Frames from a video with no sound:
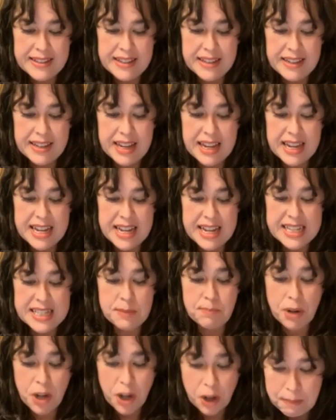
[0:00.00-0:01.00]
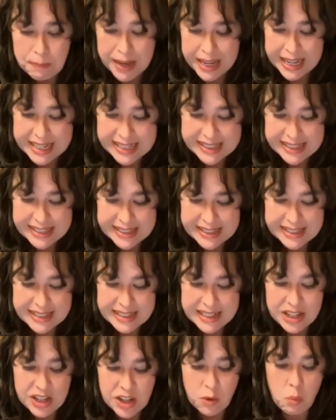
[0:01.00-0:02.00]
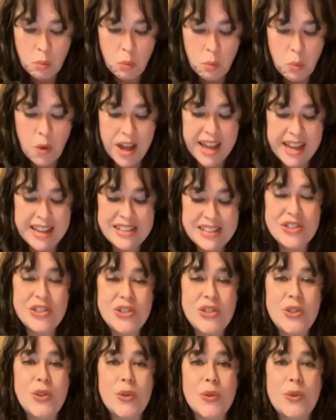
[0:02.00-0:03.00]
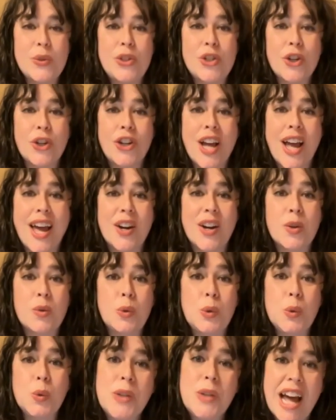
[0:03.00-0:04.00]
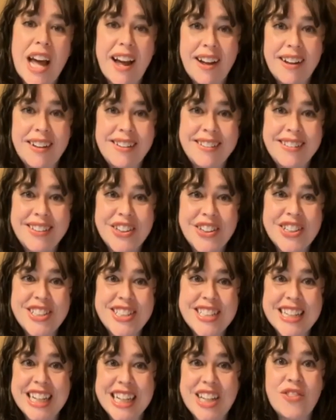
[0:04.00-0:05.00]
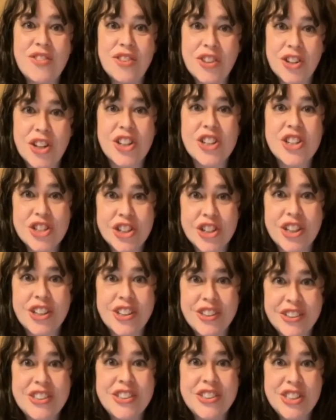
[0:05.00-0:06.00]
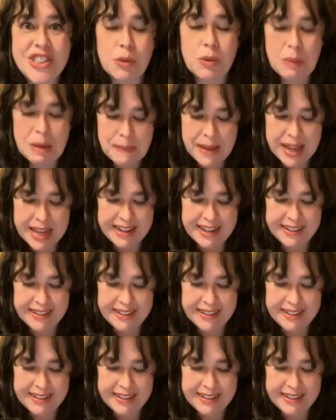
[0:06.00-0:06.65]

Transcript: its purpose was to donar cultura, or to give culture to women.